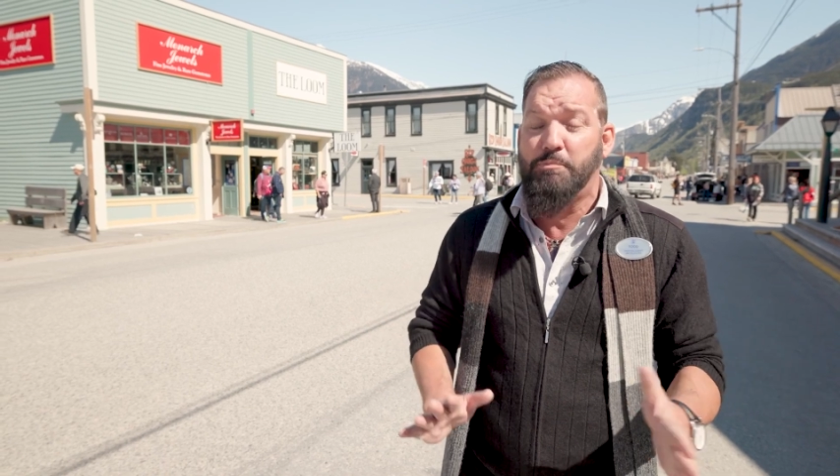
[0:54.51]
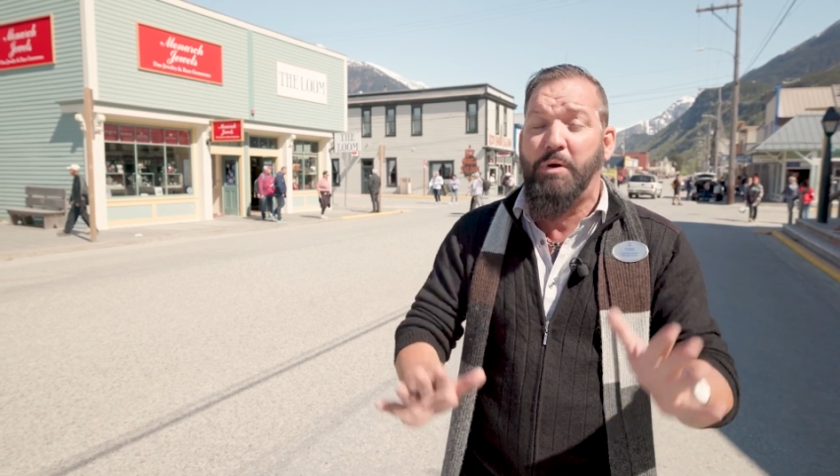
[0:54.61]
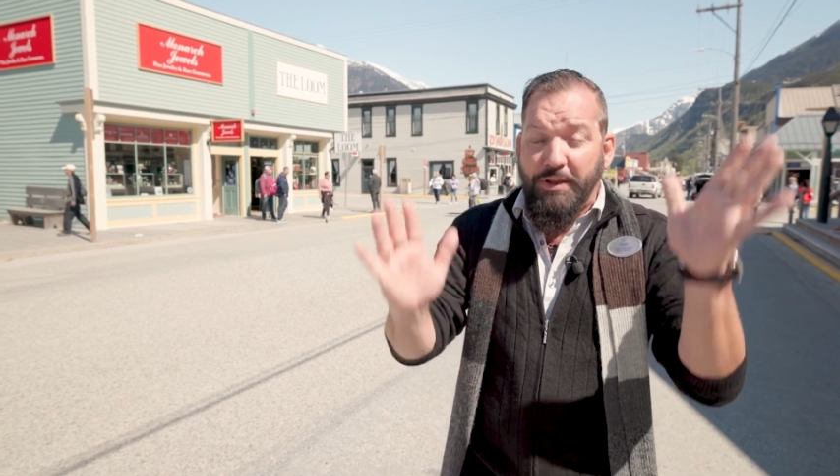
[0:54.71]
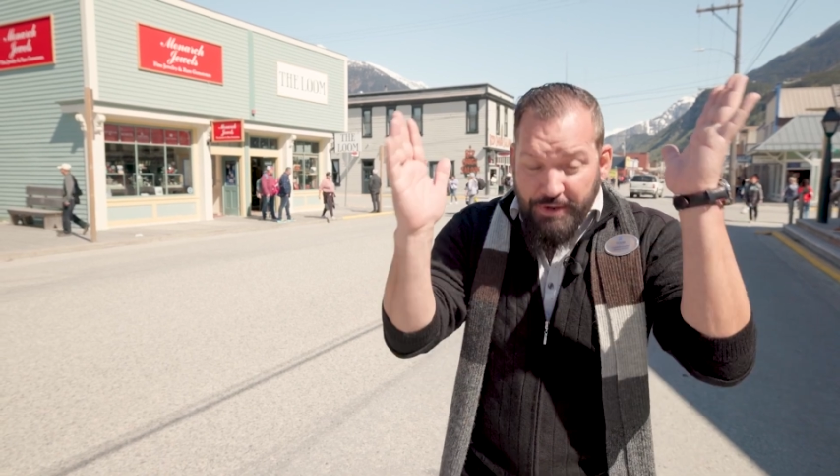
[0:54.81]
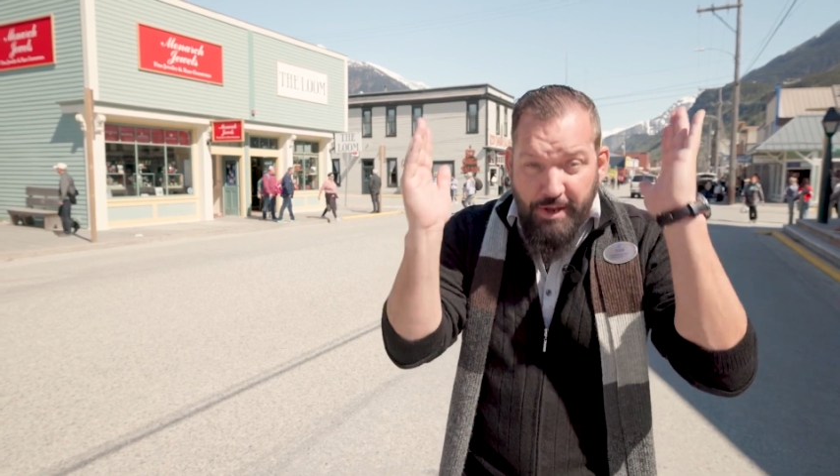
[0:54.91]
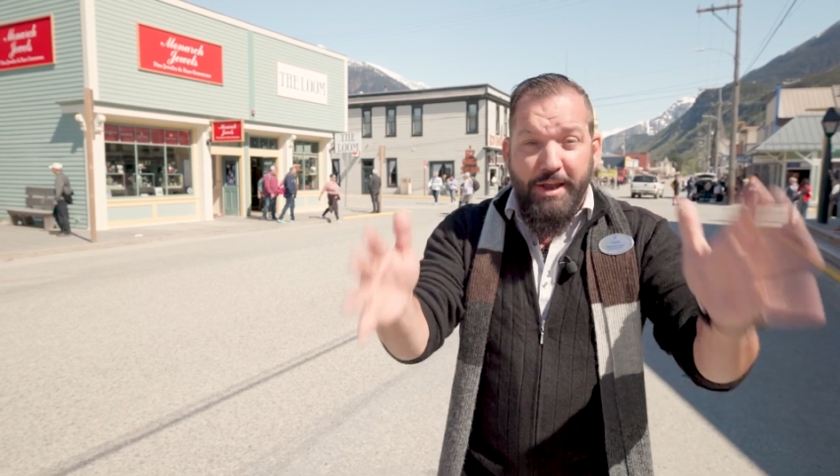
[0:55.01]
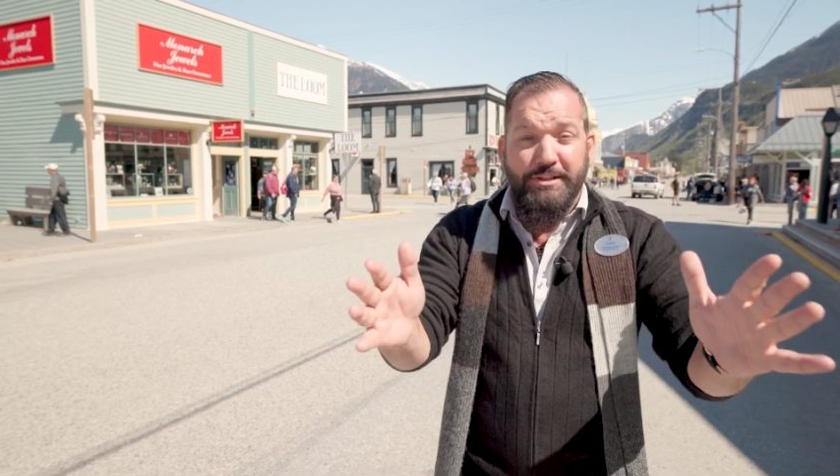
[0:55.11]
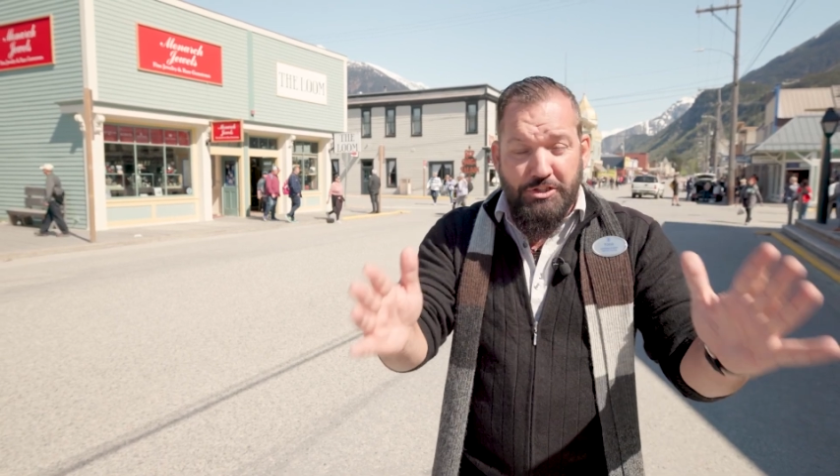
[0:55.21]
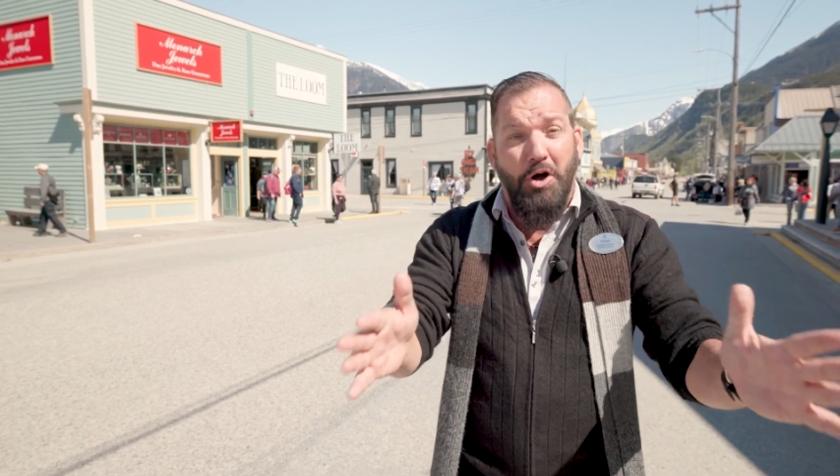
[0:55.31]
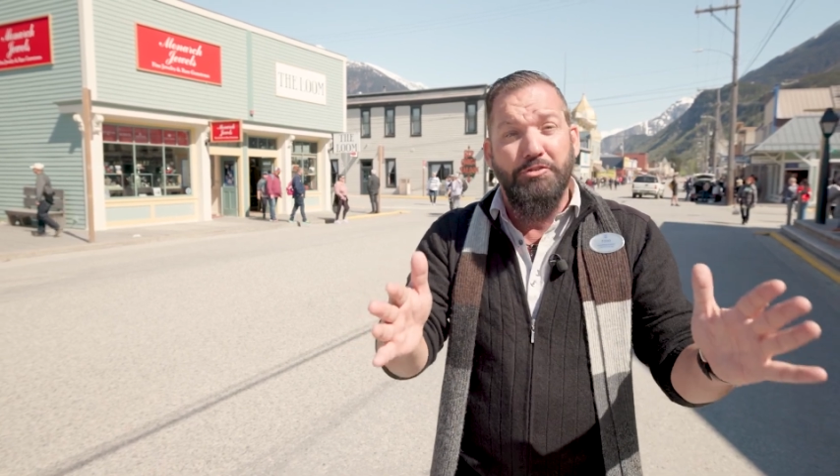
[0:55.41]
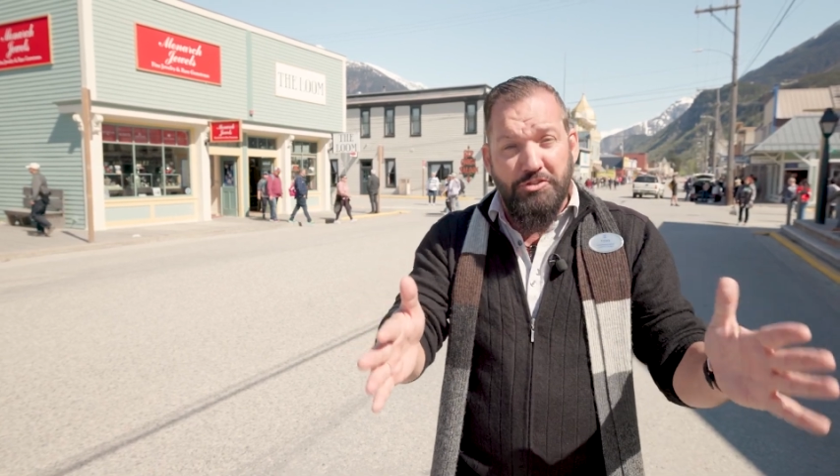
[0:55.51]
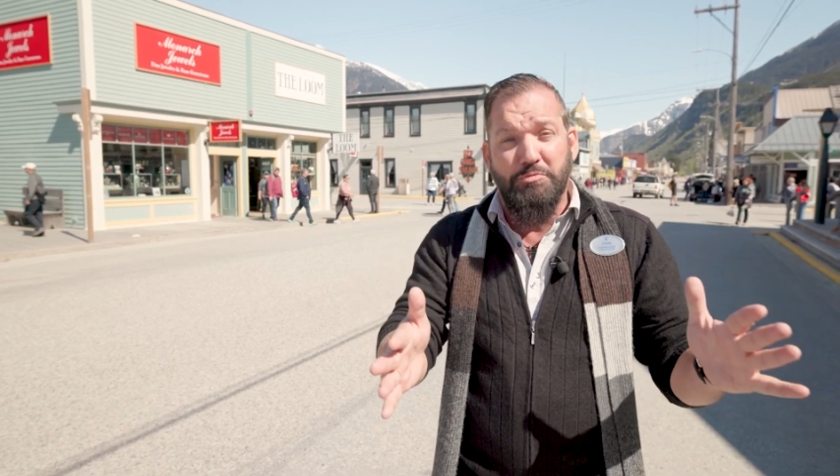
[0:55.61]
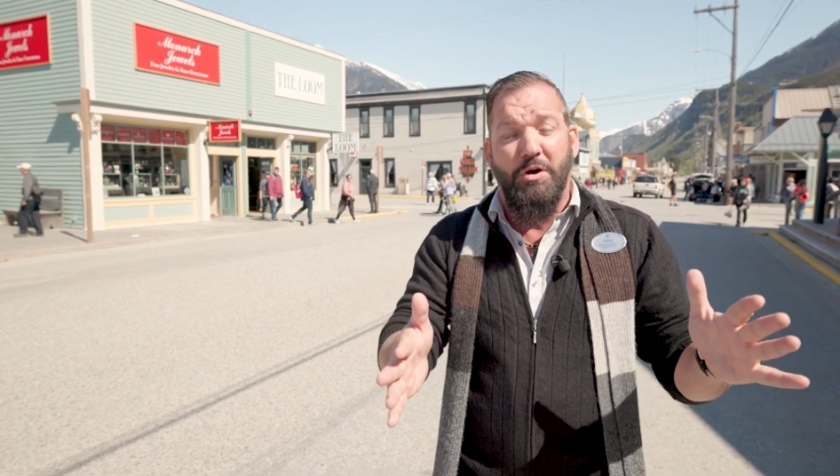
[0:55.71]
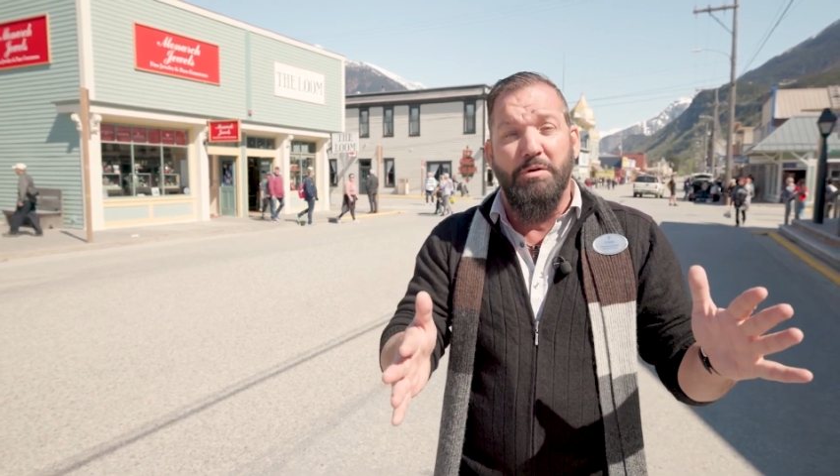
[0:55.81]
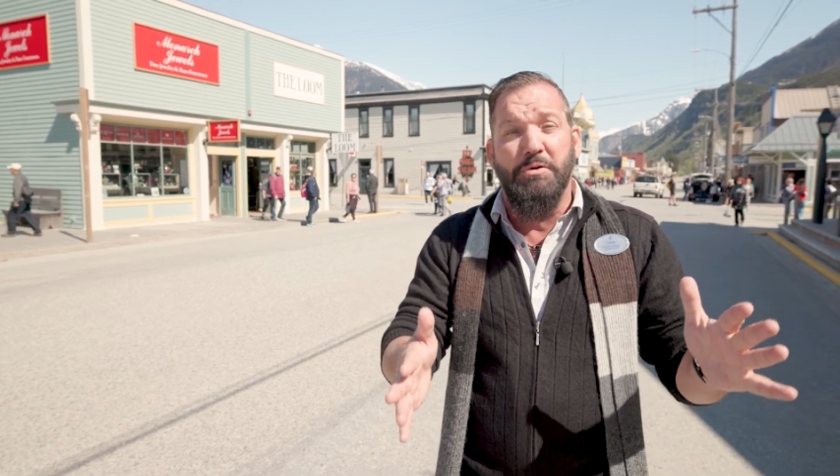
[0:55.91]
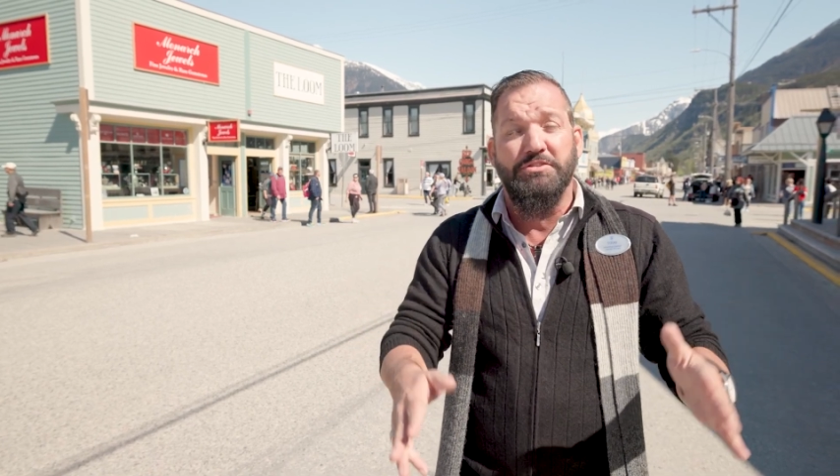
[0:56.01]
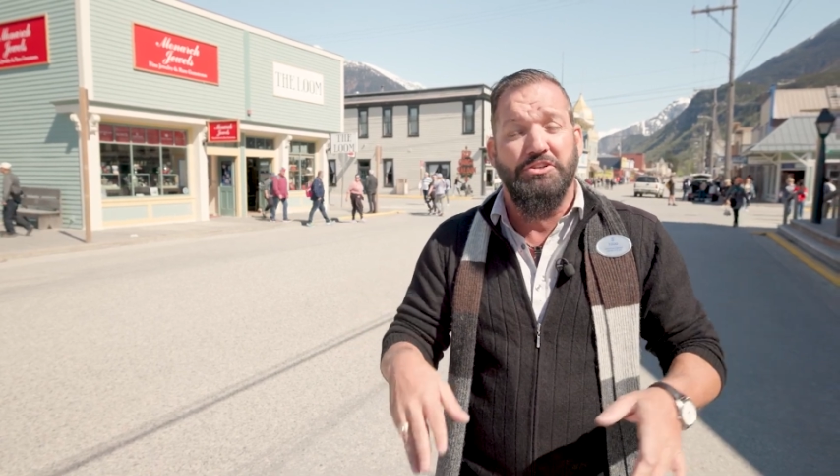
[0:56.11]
but it's called the smart bus.